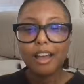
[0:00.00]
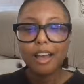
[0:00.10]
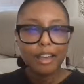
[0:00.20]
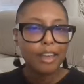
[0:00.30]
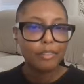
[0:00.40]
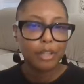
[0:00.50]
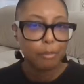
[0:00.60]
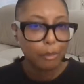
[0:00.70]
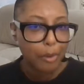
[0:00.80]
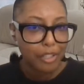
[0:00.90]
I have a
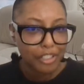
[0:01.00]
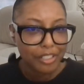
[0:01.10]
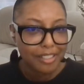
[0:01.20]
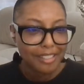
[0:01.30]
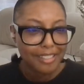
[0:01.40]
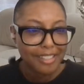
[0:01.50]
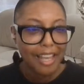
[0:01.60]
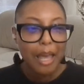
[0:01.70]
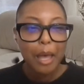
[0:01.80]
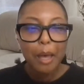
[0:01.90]
couple questions
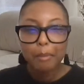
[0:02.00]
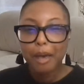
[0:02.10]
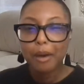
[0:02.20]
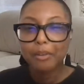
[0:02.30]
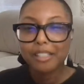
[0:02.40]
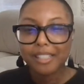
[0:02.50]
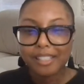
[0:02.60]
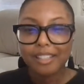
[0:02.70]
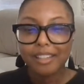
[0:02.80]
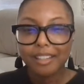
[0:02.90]
about
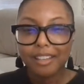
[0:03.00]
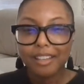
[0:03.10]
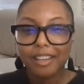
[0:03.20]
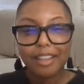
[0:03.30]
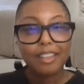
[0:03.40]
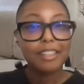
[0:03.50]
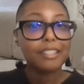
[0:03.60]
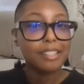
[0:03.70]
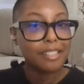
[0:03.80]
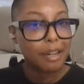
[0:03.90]
the
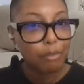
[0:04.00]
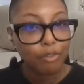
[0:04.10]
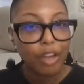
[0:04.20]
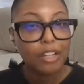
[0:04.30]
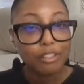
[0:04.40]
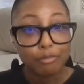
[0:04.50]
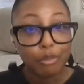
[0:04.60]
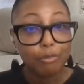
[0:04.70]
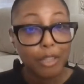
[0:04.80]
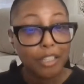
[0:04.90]
sustainable fashion
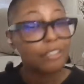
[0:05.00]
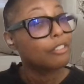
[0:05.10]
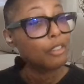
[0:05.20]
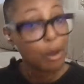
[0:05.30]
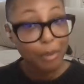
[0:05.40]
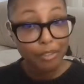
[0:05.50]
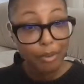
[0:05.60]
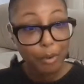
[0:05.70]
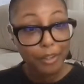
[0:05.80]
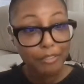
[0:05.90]
movement going
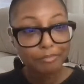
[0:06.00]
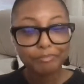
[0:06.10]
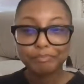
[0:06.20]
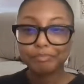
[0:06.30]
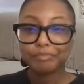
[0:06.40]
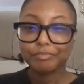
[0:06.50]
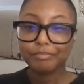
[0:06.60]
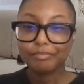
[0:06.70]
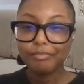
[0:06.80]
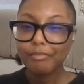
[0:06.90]
forward.
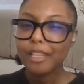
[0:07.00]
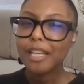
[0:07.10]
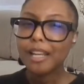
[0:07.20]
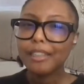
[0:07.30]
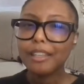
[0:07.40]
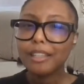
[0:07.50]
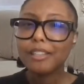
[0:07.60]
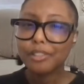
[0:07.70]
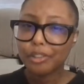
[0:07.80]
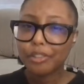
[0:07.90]
And I think it
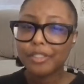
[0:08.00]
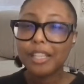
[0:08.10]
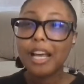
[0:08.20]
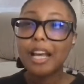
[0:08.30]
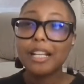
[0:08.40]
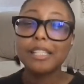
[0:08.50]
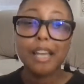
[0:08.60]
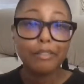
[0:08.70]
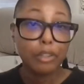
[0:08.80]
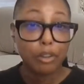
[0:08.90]
deserves us
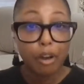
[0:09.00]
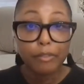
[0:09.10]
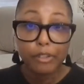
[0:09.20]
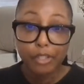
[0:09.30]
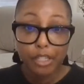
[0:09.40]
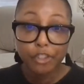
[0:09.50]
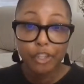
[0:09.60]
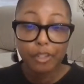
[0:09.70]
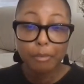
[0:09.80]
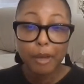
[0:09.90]
having a
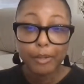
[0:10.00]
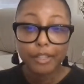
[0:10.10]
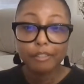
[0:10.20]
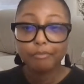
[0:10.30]
conversation about it.